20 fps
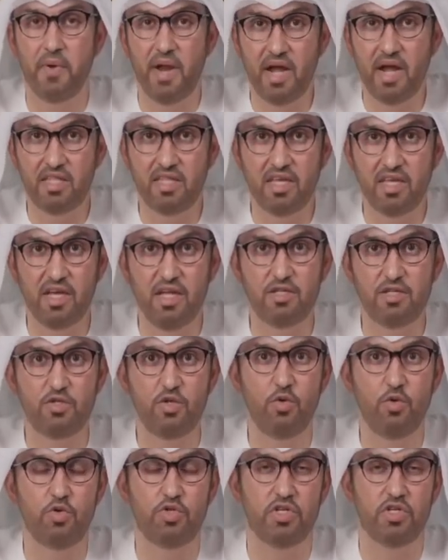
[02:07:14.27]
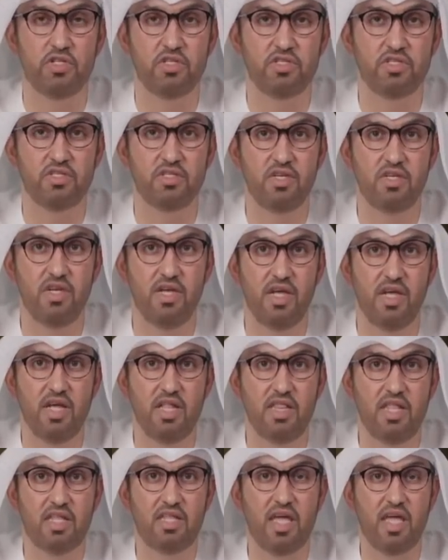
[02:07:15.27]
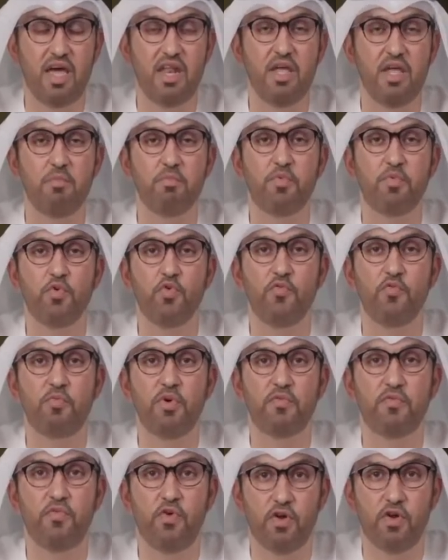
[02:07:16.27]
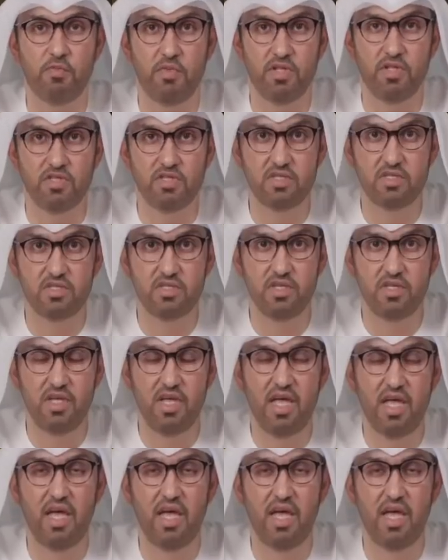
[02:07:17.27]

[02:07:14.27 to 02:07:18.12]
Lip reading: practical solutions that can improve performance,